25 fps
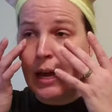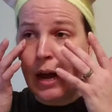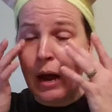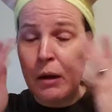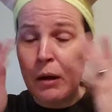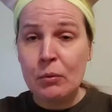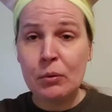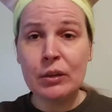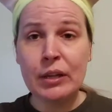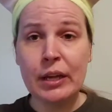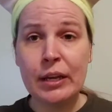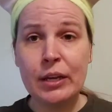I
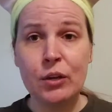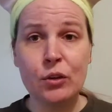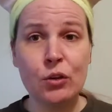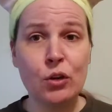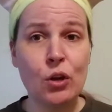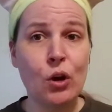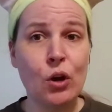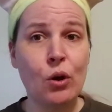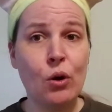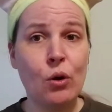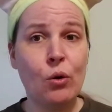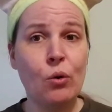will let you
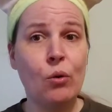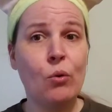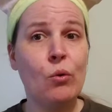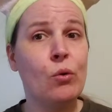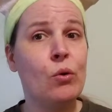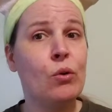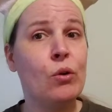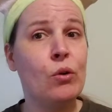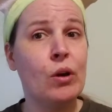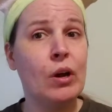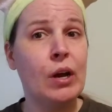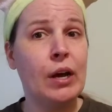know
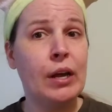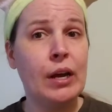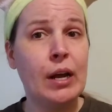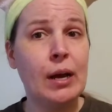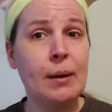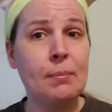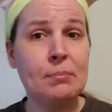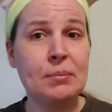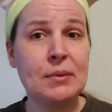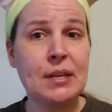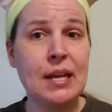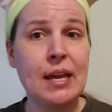an
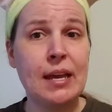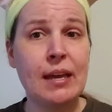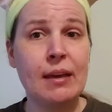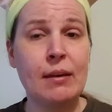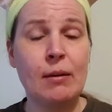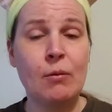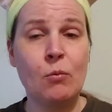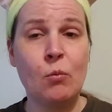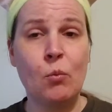update